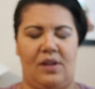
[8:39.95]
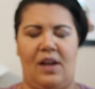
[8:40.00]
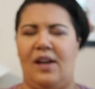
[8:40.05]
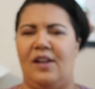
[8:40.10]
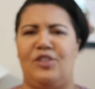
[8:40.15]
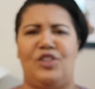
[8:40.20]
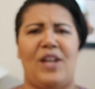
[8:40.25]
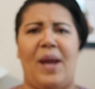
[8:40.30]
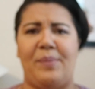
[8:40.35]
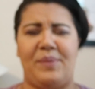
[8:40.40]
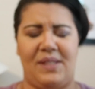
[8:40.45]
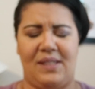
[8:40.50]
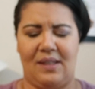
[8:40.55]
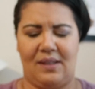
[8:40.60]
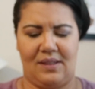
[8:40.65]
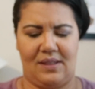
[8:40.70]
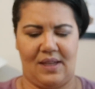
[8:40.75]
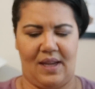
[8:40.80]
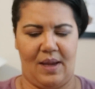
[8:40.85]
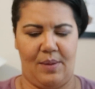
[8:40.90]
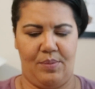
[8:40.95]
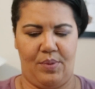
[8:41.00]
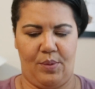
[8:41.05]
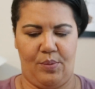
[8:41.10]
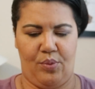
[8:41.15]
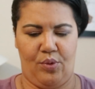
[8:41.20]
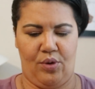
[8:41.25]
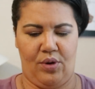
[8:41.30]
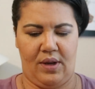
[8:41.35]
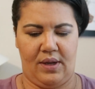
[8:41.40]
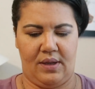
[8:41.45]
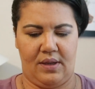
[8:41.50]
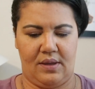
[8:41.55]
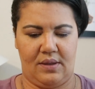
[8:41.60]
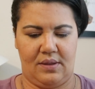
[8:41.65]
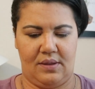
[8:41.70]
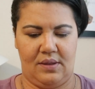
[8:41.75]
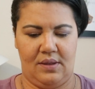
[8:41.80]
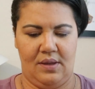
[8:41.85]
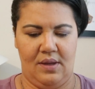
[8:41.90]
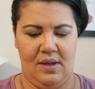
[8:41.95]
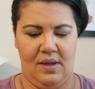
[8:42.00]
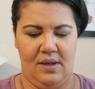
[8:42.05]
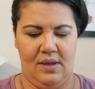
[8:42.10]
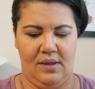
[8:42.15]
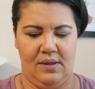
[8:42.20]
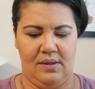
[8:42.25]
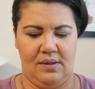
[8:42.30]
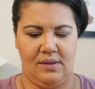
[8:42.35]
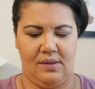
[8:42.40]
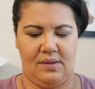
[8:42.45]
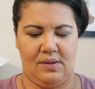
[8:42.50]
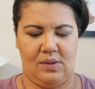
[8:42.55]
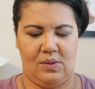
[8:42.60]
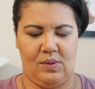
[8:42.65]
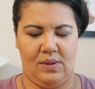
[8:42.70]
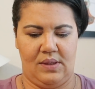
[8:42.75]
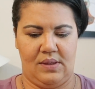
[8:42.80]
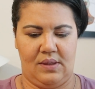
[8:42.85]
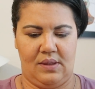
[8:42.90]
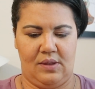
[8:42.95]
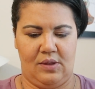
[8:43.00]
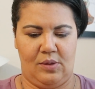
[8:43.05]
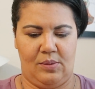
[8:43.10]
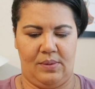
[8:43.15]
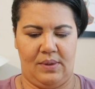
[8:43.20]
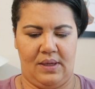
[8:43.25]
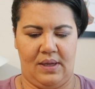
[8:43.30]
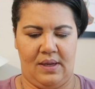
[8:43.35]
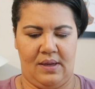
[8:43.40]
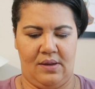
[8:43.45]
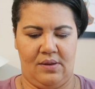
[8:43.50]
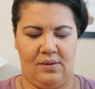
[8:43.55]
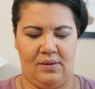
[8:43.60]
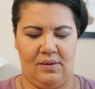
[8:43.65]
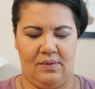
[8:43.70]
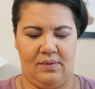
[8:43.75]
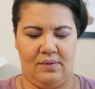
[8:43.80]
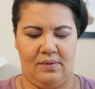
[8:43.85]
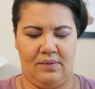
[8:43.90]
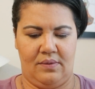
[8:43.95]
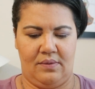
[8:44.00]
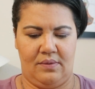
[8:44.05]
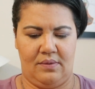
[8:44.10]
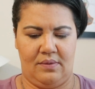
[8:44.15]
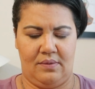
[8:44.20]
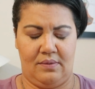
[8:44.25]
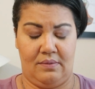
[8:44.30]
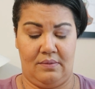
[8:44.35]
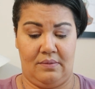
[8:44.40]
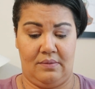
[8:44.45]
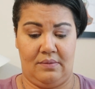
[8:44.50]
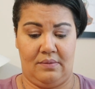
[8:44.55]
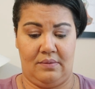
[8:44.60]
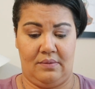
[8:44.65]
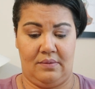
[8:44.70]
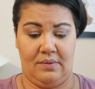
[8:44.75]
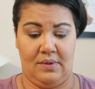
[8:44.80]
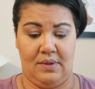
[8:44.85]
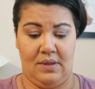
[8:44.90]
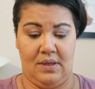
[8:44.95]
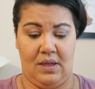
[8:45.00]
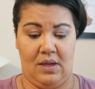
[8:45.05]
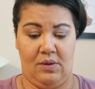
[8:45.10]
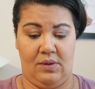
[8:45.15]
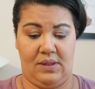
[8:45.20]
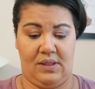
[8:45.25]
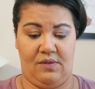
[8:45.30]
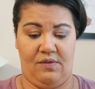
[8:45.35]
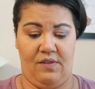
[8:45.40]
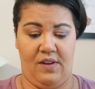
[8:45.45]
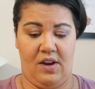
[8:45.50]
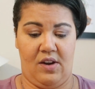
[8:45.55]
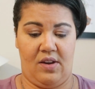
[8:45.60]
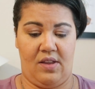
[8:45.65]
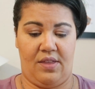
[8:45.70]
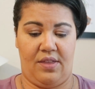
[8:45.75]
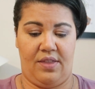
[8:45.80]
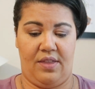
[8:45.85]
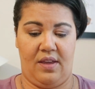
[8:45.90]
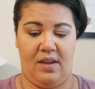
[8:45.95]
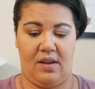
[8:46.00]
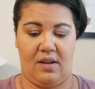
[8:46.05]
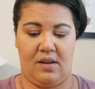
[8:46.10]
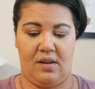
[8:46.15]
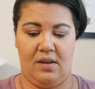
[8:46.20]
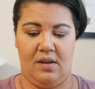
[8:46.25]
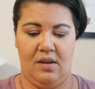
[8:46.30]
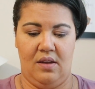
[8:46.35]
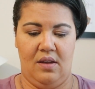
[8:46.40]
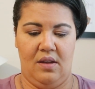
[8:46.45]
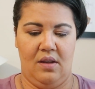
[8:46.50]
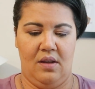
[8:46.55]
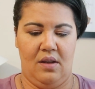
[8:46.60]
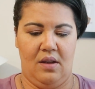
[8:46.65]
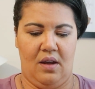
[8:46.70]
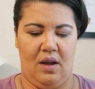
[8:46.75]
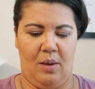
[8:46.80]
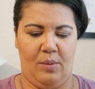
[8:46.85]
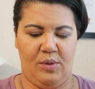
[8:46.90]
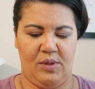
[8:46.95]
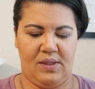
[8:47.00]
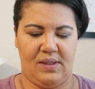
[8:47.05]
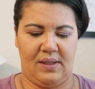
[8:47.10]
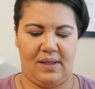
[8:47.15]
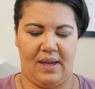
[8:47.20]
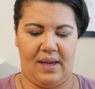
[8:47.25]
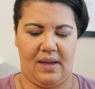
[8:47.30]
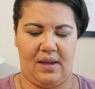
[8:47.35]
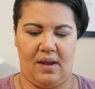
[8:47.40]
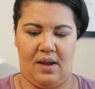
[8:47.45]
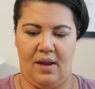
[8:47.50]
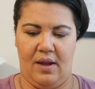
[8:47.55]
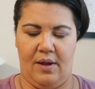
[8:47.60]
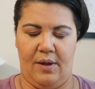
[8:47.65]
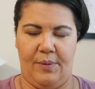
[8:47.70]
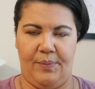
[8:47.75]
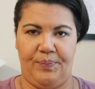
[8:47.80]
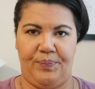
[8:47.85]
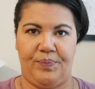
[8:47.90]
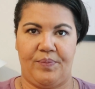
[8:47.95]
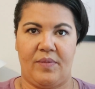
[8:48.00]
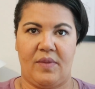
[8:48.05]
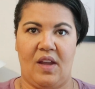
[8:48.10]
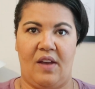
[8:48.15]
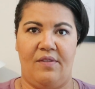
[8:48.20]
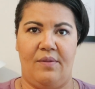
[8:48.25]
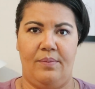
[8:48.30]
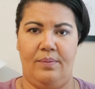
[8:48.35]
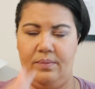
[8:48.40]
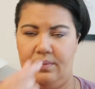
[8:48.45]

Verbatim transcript: uh, chapstick type product. Squeeze a little bit out. Oh, it's very thick. Almost like um, a,